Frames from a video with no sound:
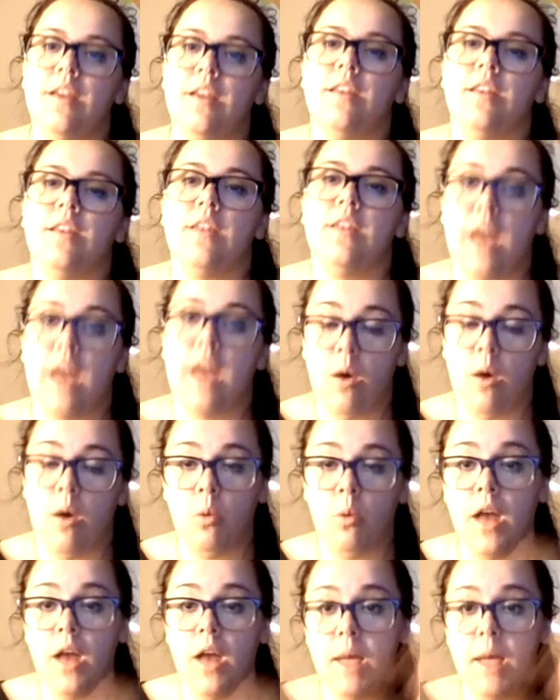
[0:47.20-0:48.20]
Now,
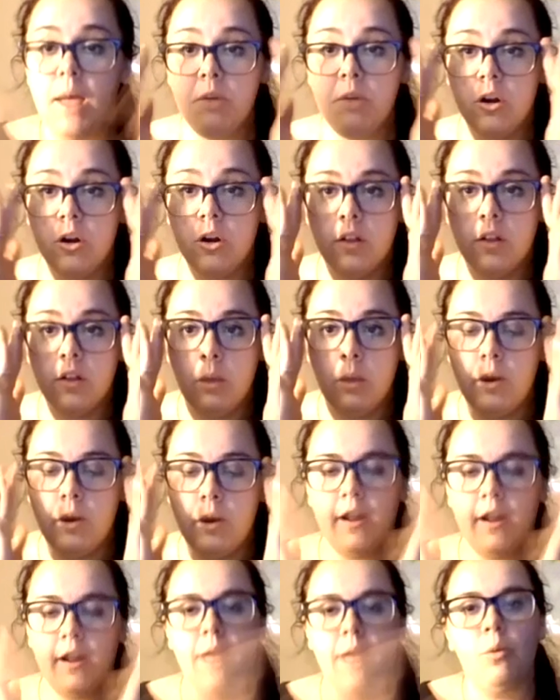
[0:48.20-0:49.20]
what I'm currently
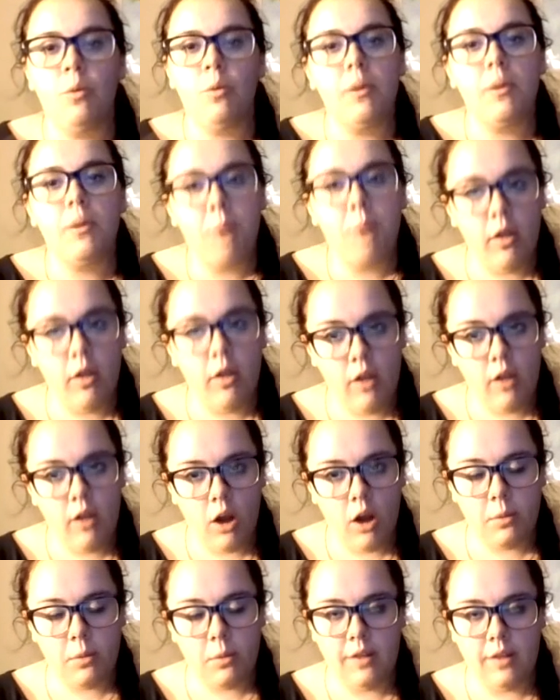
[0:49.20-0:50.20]
wearing, I'm wearing
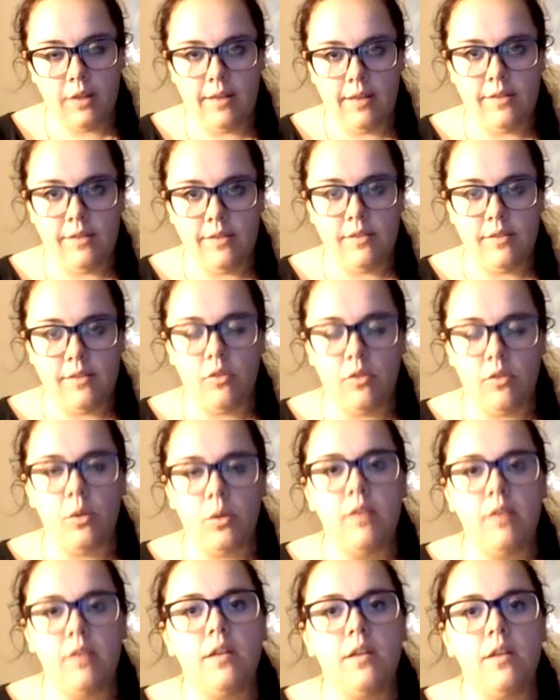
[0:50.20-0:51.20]
polycarbonate lenses. The
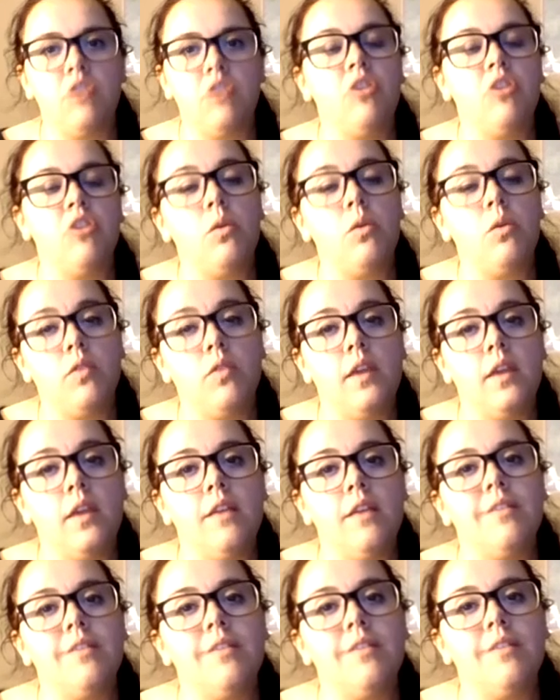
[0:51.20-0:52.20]
reason I chose
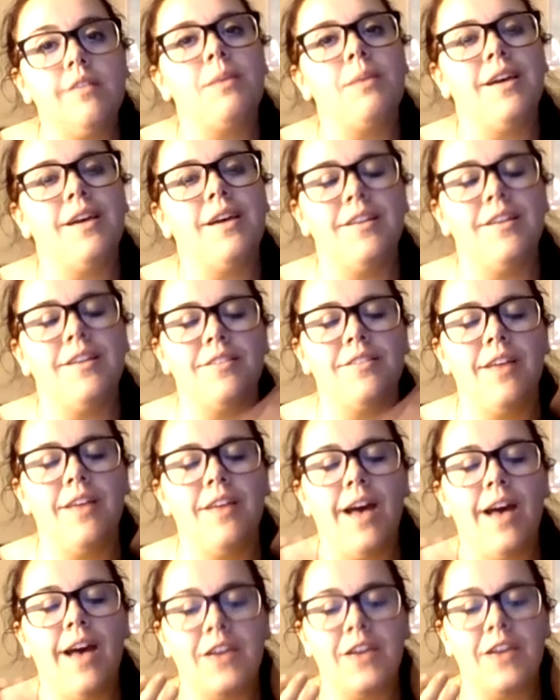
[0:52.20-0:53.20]
these is because
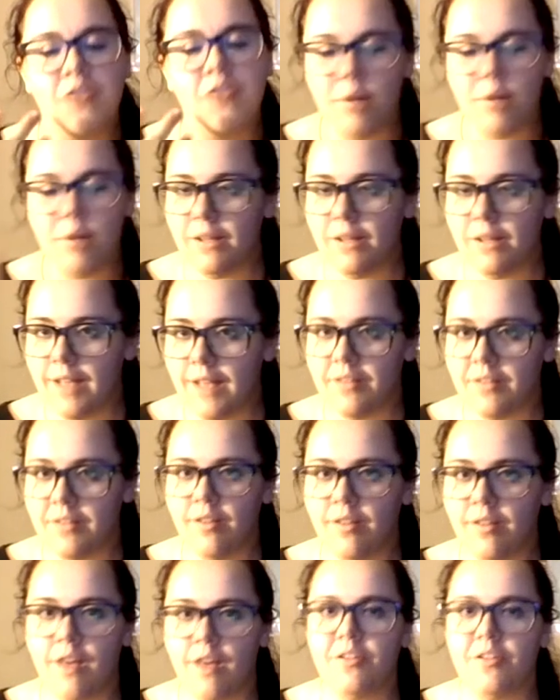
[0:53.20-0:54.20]
I drop my
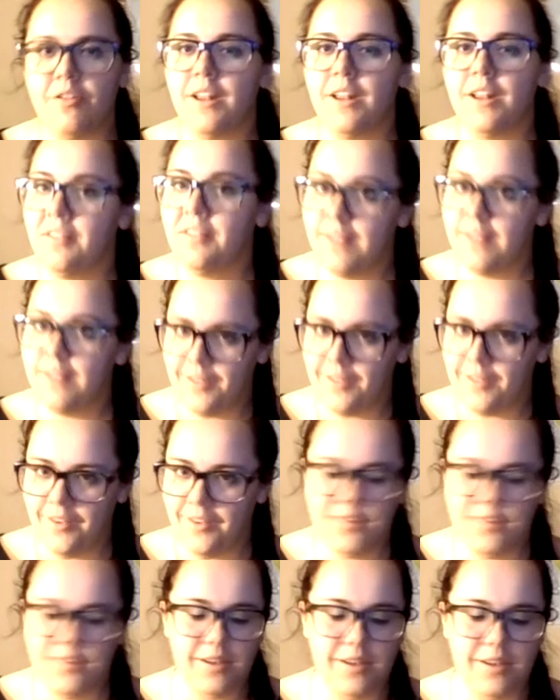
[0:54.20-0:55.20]
glasses often, I sit
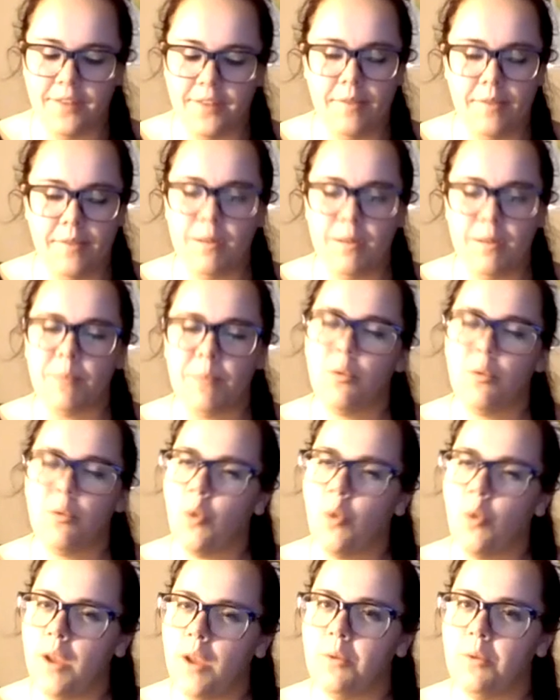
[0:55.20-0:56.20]
on them, and I'm
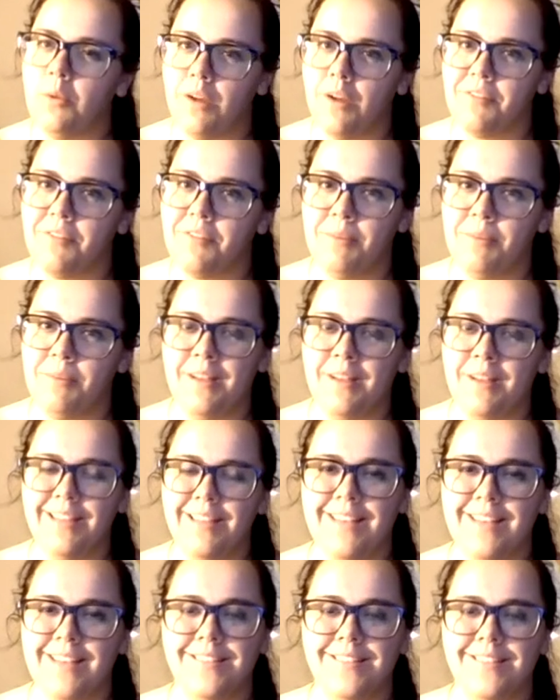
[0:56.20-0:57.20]
quite rough on my
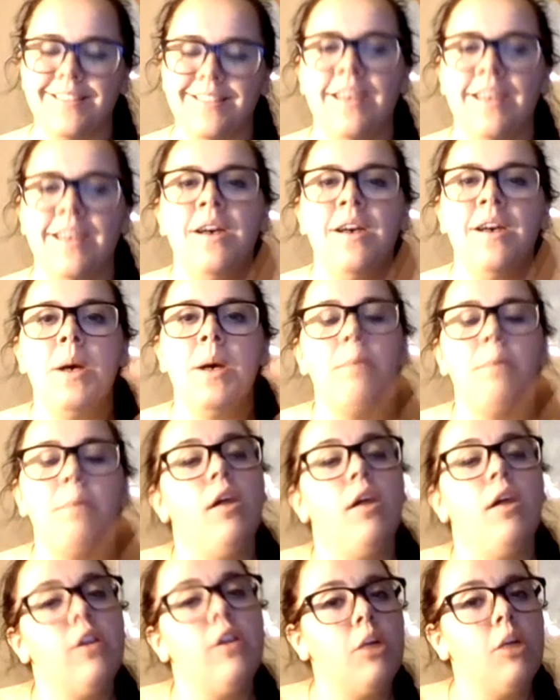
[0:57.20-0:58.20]
glasses.
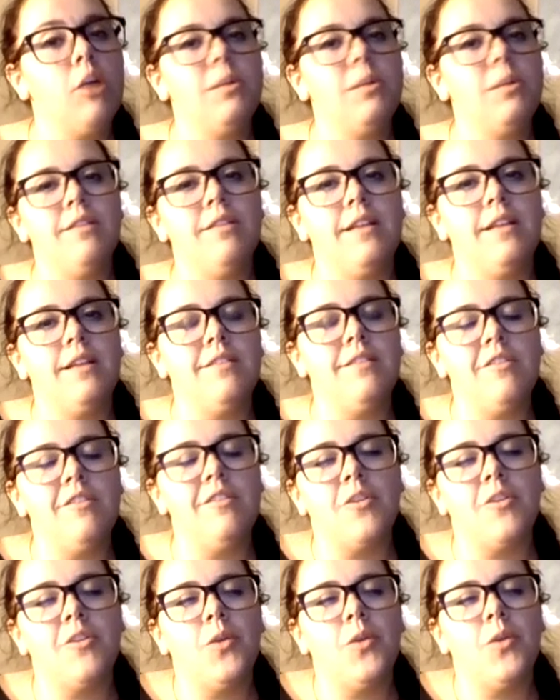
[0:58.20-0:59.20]
Polycarbonate
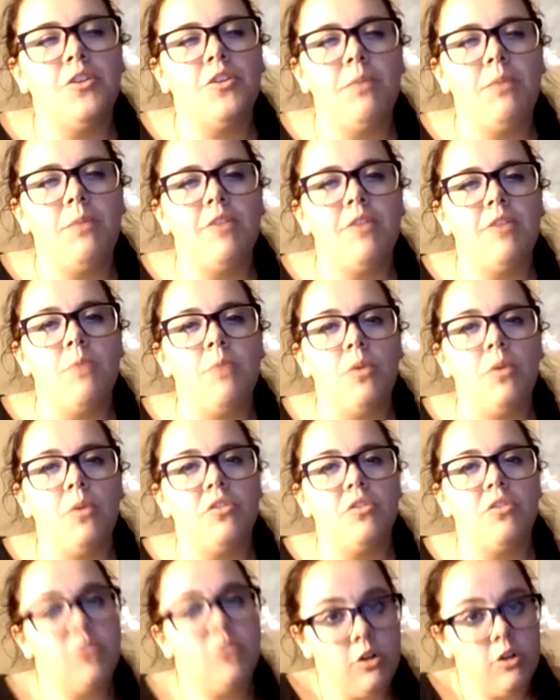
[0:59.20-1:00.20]
lenses are going to be the
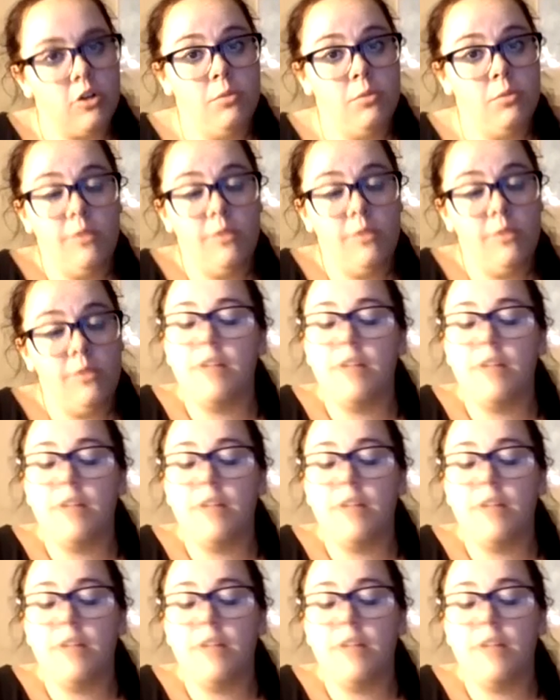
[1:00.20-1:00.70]
most durable.